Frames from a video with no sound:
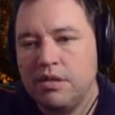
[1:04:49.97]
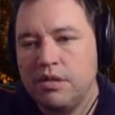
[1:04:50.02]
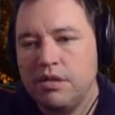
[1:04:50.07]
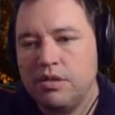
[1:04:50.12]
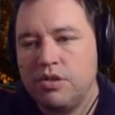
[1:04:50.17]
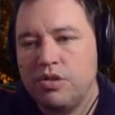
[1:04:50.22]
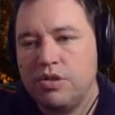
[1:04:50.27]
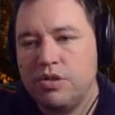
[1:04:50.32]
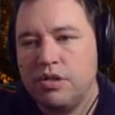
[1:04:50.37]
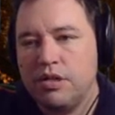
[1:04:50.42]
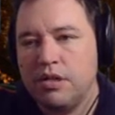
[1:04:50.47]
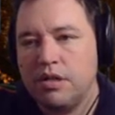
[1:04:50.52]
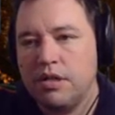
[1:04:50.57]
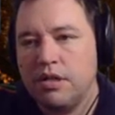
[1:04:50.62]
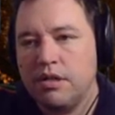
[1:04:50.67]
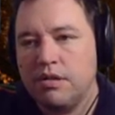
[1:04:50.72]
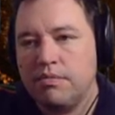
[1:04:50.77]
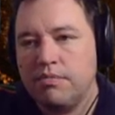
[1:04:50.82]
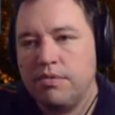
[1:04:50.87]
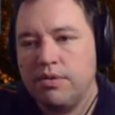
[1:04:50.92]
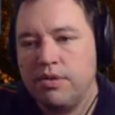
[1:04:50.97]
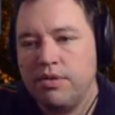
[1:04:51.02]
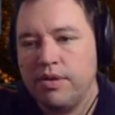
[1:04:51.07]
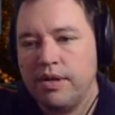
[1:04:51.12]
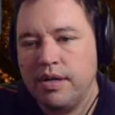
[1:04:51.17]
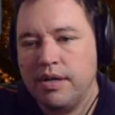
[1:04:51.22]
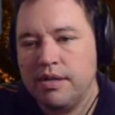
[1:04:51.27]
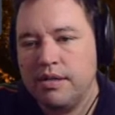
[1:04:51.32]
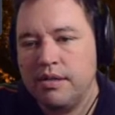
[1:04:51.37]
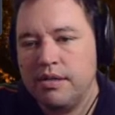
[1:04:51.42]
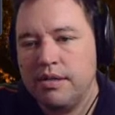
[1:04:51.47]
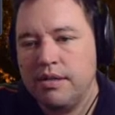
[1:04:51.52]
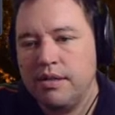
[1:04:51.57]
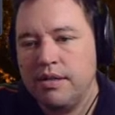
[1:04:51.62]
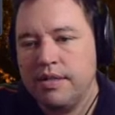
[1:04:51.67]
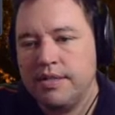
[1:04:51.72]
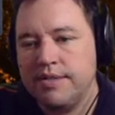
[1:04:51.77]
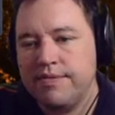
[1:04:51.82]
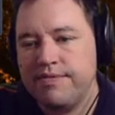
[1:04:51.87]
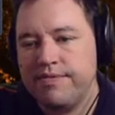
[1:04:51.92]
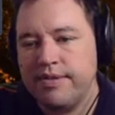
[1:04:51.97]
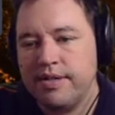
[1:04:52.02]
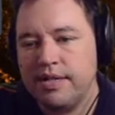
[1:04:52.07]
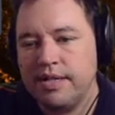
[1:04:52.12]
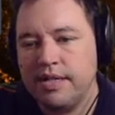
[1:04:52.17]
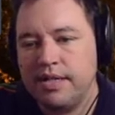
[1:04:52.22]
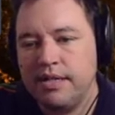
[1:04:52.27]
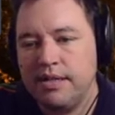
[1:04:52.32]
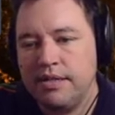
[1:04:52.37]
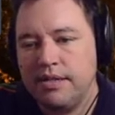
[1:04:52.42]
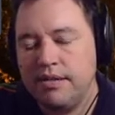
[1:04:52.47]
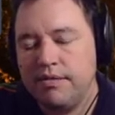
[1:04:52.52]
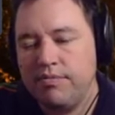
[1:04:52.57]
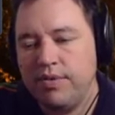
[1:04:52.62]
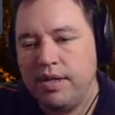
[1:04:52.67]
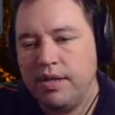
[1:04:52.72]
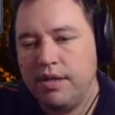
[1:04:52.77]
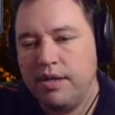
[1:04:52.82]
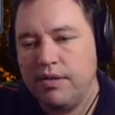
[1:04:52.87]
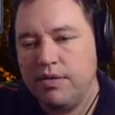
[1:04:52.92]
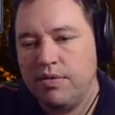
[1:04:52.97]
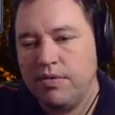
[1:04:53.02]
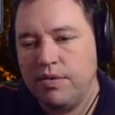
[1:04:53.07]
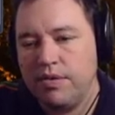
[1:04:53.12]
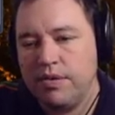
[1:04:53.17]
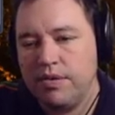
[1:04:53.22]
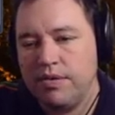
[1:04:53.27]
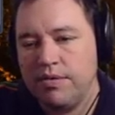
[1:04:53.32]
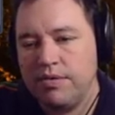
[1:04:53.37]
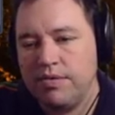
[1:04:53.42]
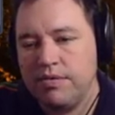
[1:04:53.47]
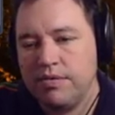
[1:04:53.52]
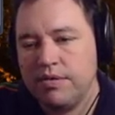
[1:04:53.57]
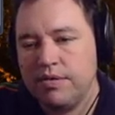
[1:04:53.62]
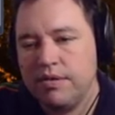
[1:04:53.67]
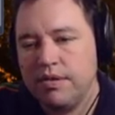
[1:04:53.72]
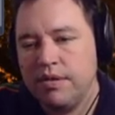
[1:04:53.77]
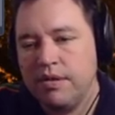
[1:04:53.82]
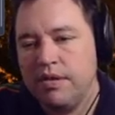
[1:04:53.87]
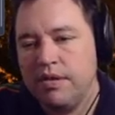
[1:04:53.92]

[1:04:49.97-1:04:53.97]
Sure, we'll go ahead. That's fine. We can ignore those.